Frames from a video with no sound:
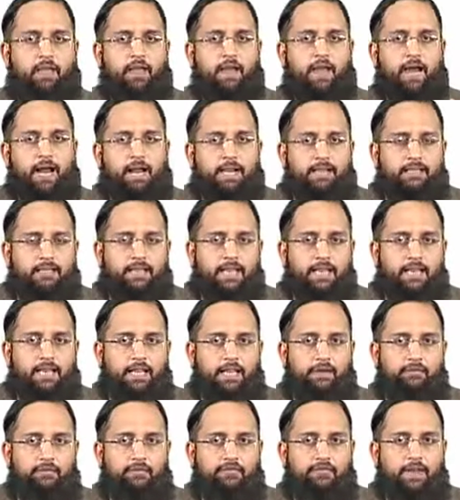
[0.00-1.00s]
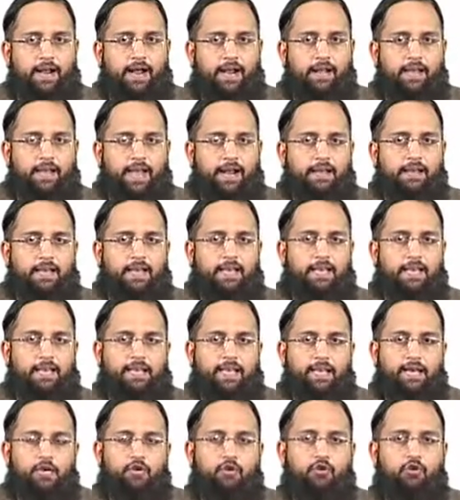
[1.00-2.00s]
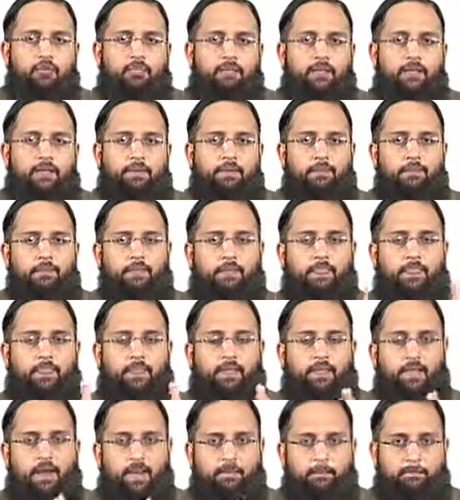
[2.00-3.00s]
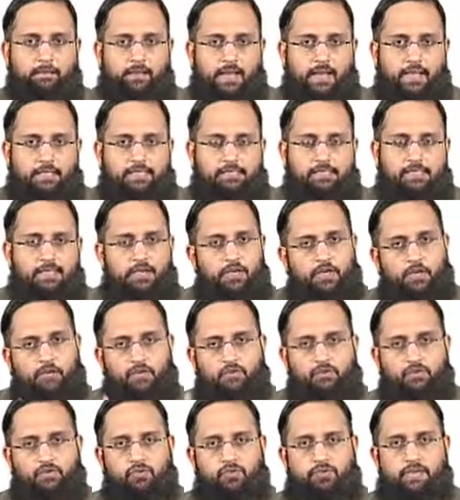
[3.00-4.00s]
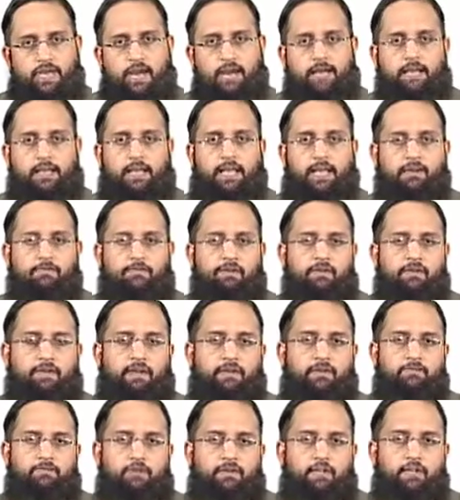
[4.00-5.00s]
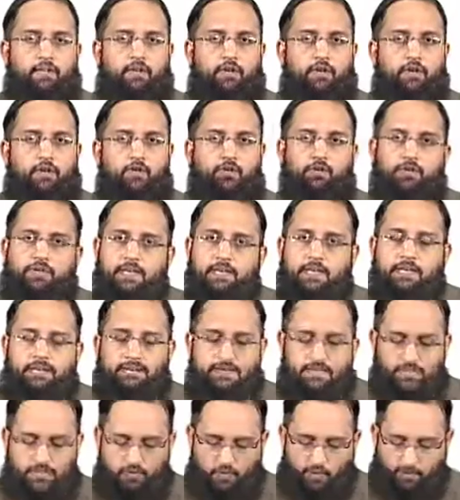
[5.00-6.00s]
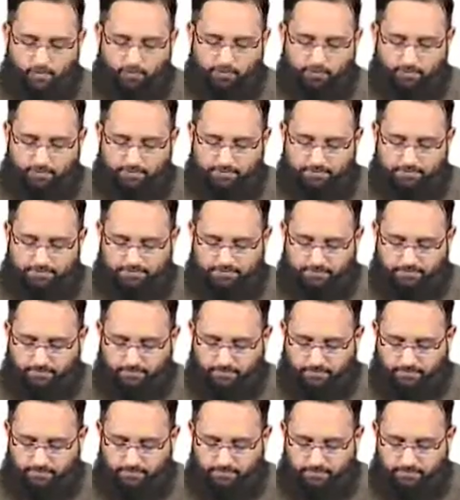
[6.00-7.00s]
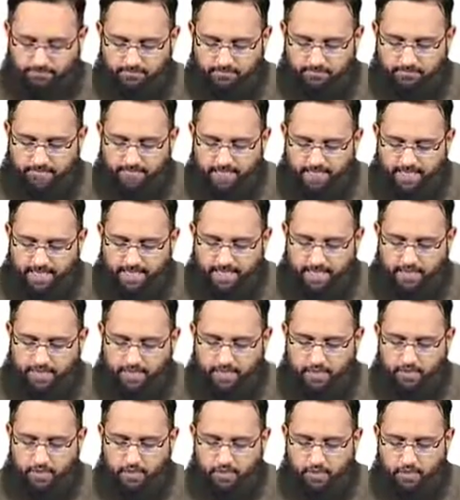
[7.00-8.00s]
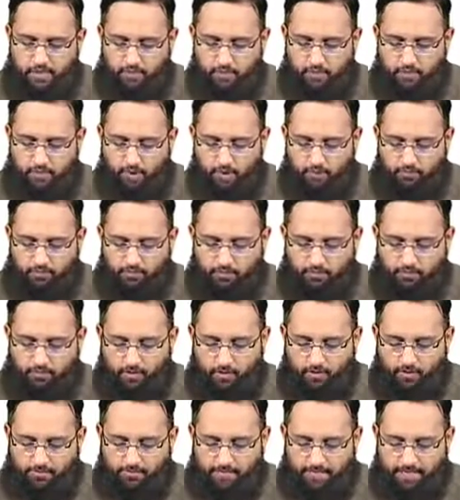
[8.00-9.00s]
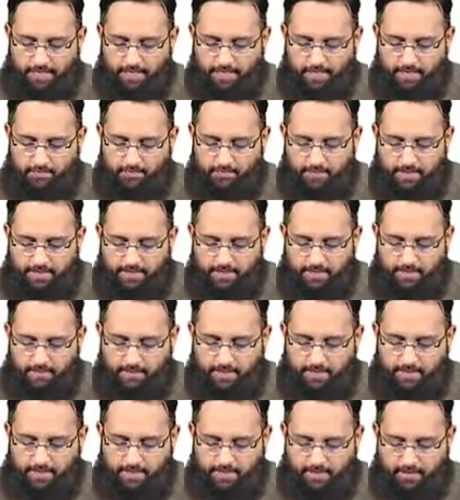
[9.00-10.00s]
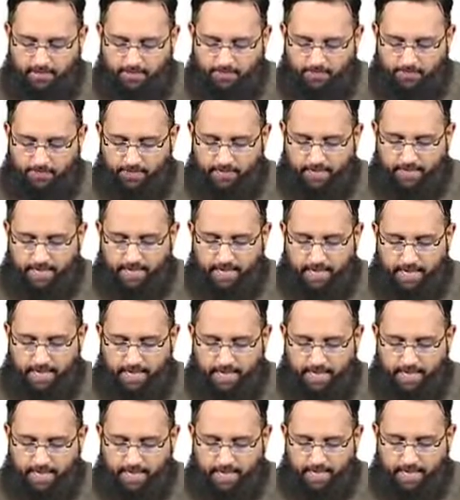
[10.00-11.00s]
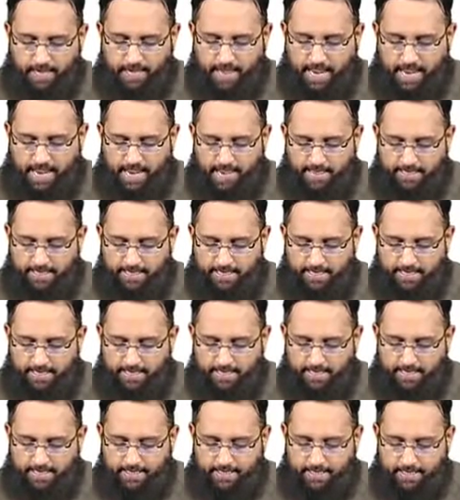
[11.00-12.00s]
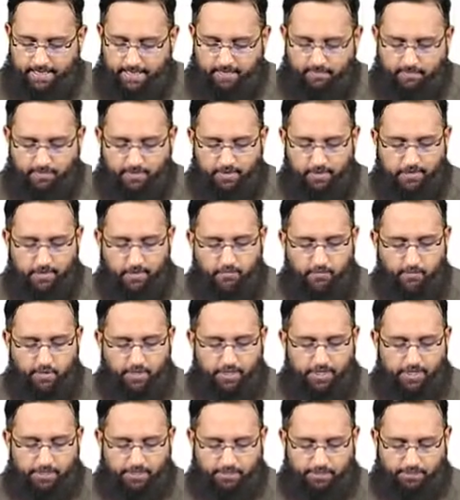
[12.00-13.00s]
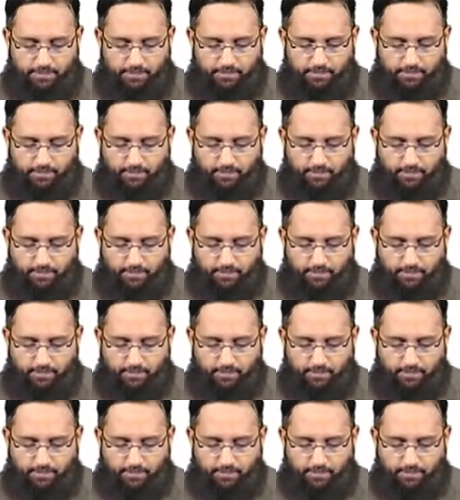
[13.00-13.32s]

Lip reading: And then if that data need to be compressed, so that can be done with a utility software. Then software for playing multimedia, and then handling network communication.